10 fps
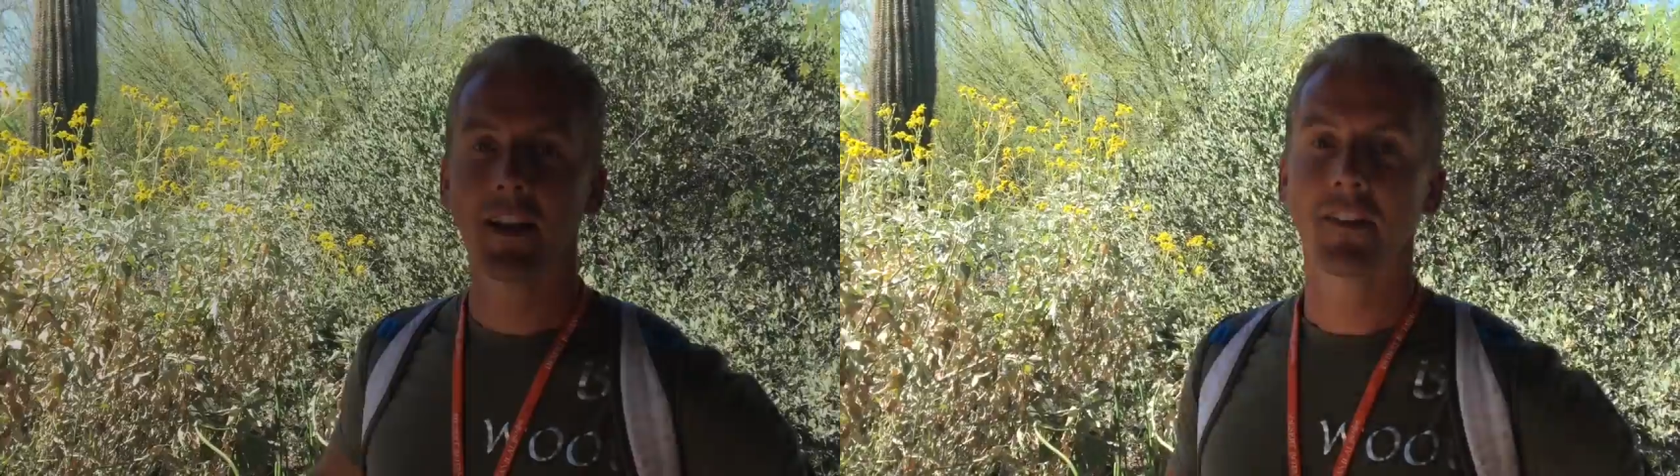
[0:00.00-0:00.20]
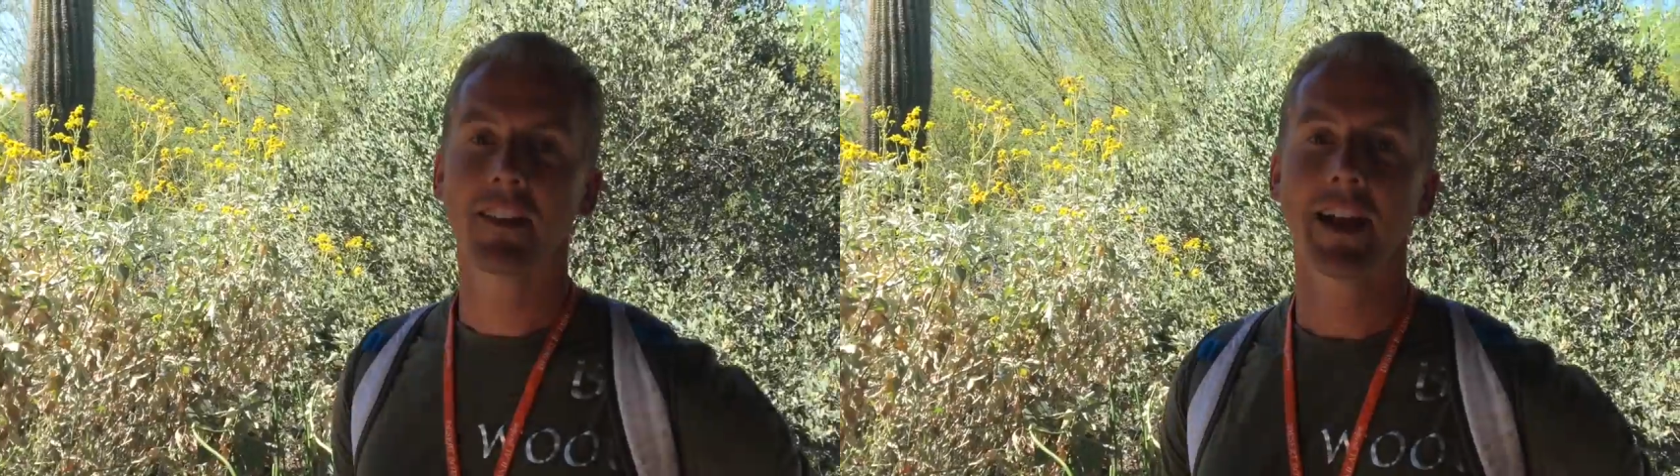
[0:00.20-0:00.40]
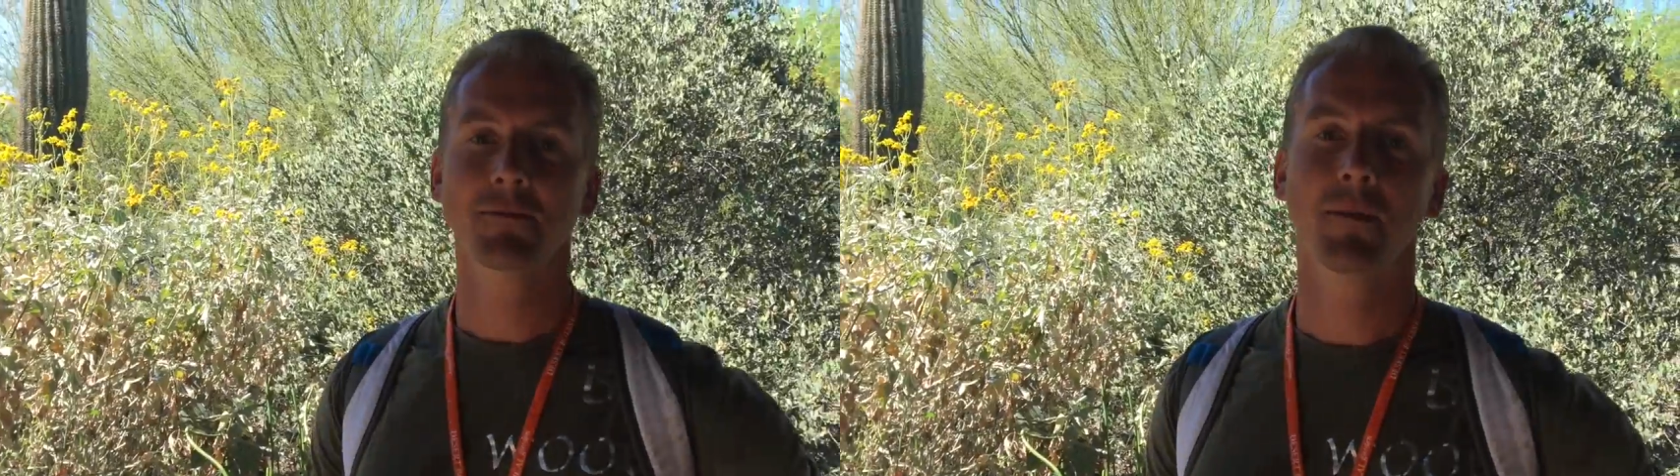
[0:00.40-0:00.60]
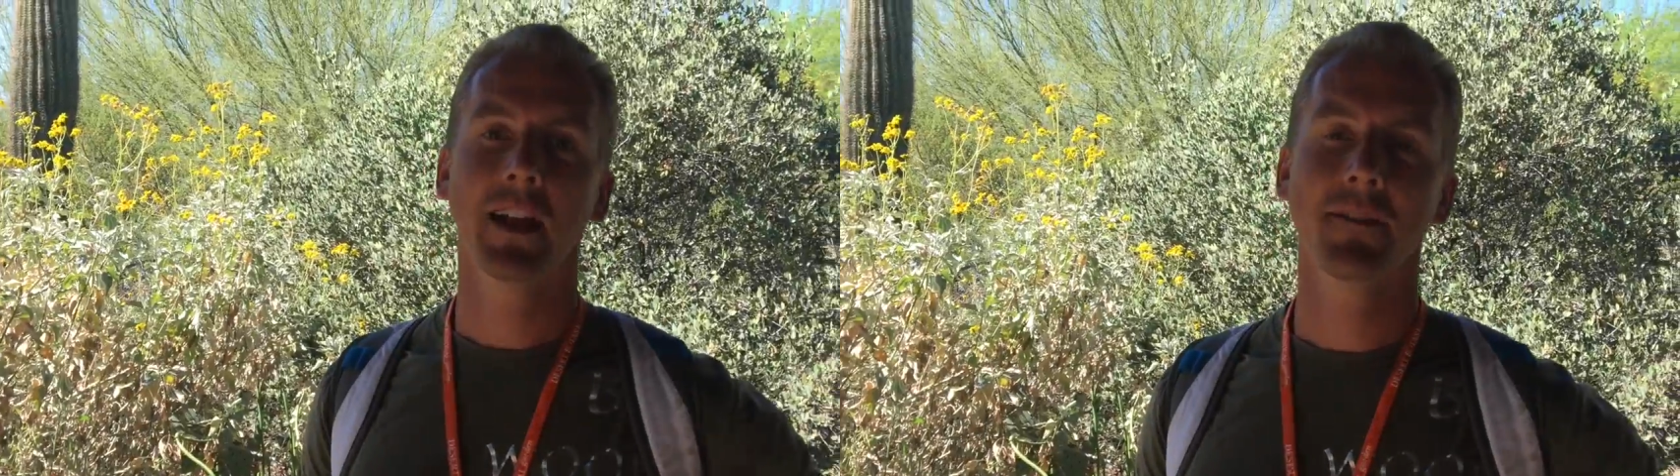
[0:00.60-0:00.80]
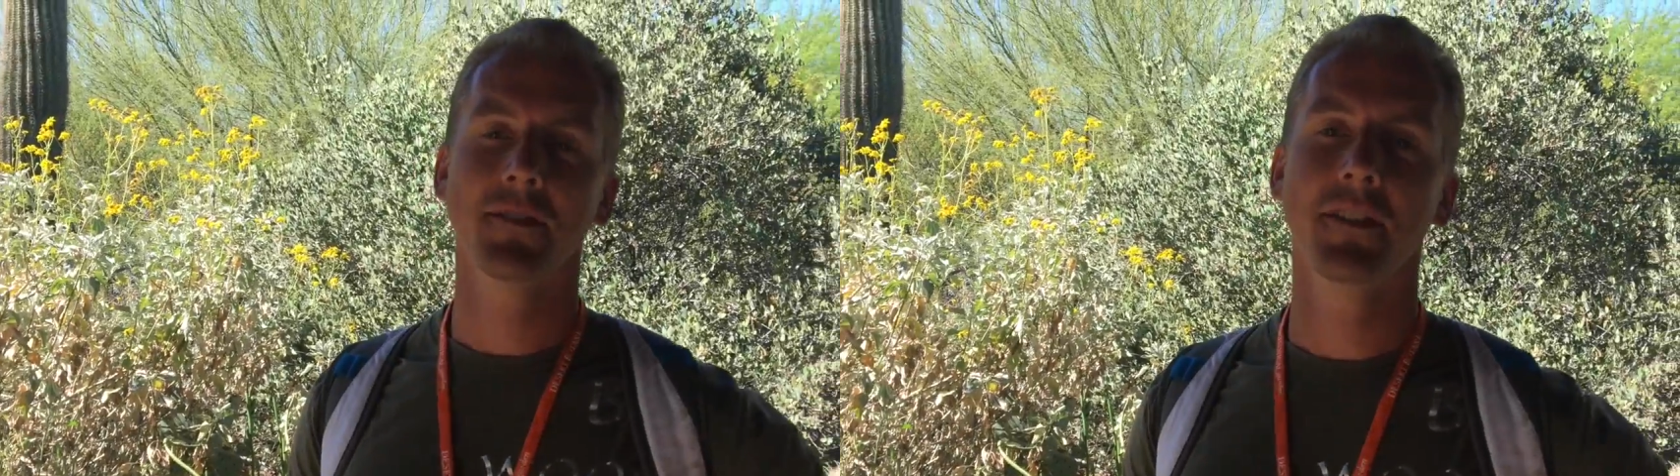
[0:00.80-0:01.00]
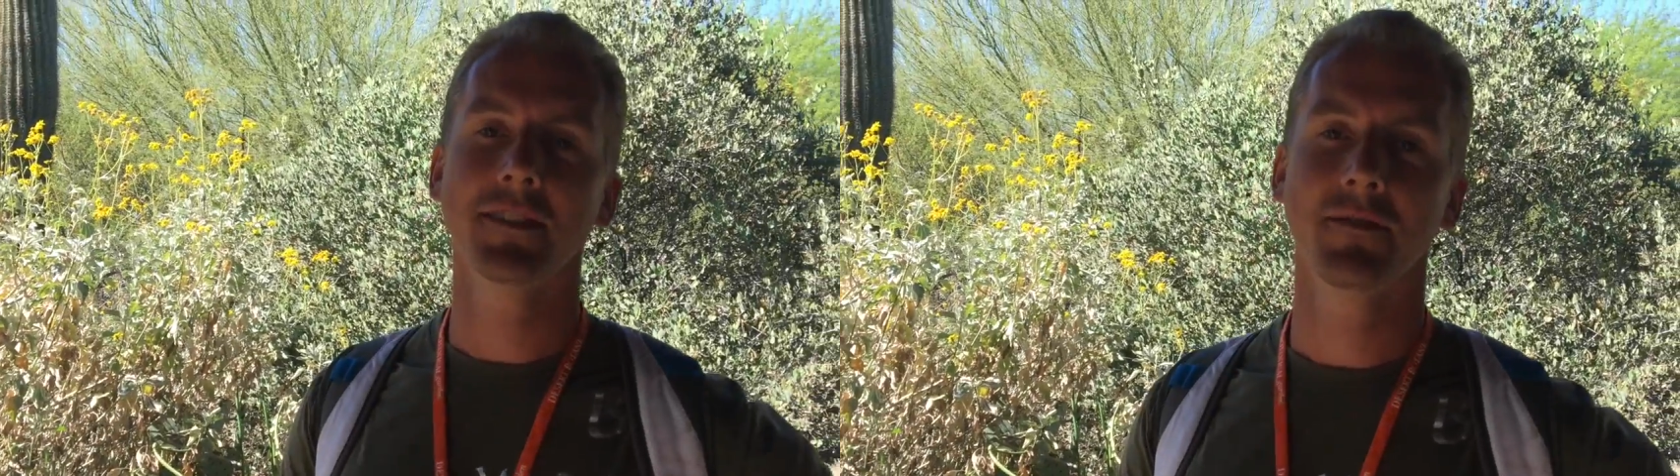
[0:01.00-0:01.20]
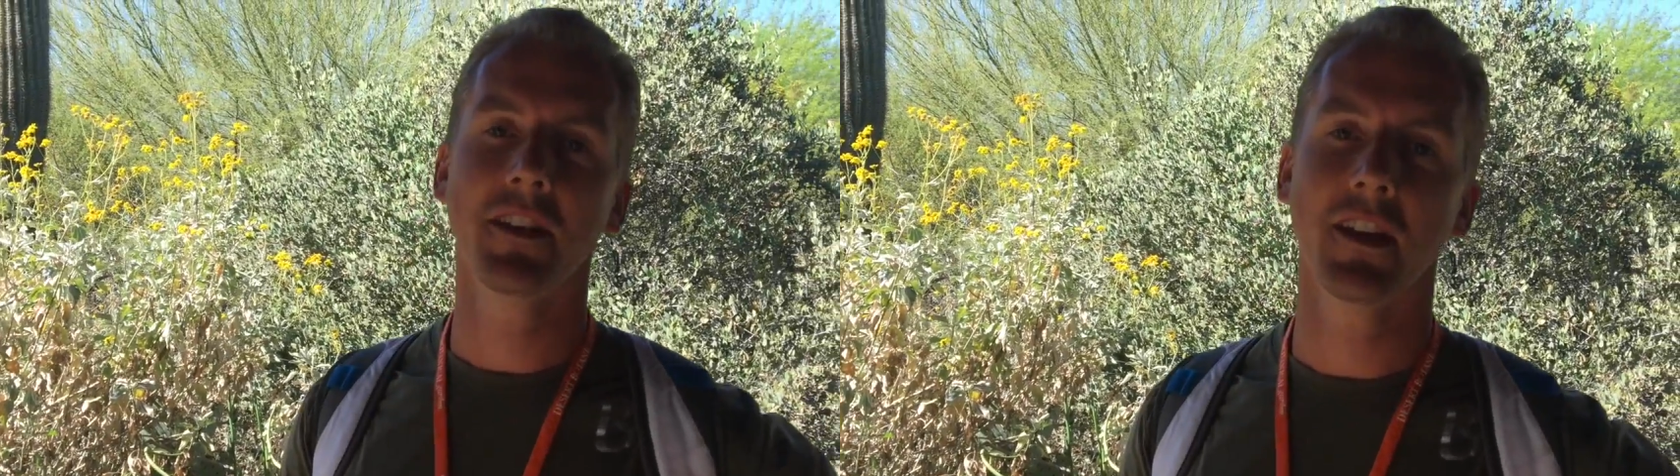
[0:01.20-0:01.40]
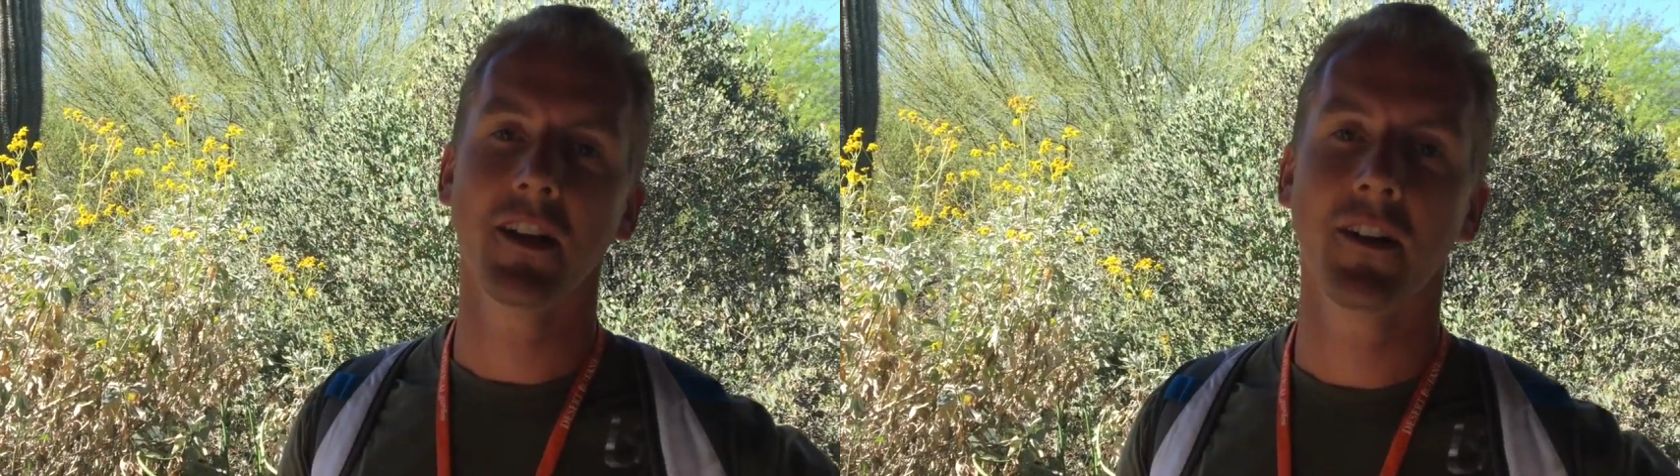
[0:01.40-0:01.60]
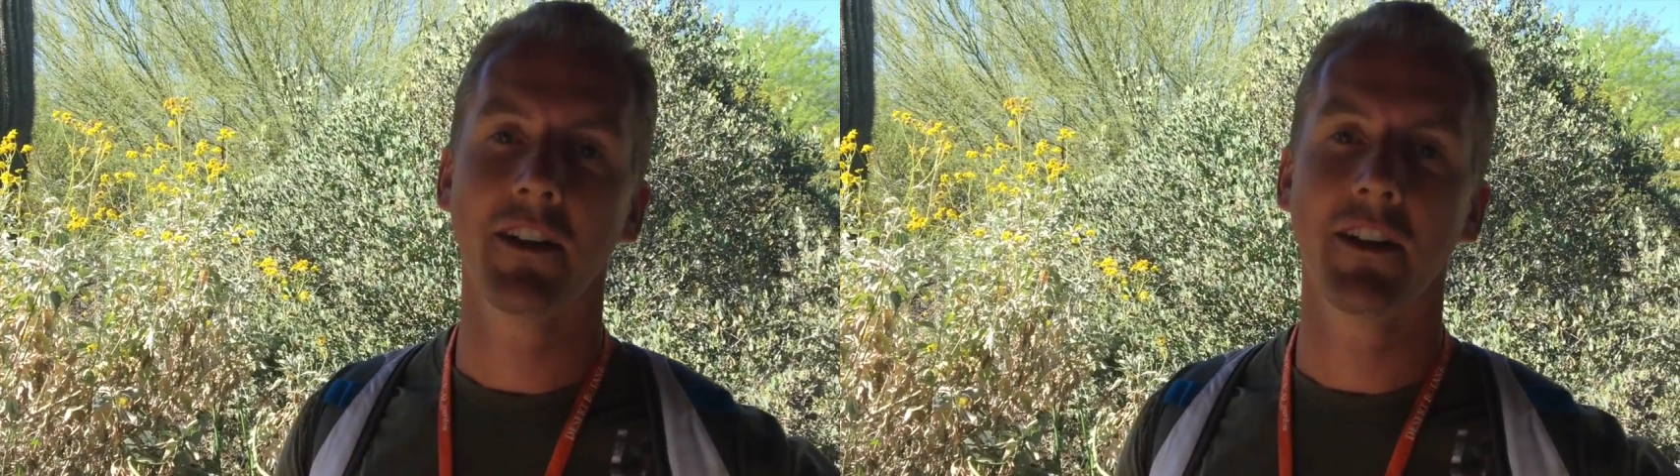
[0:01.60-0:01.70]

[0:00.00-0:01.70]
And the last plant for this video,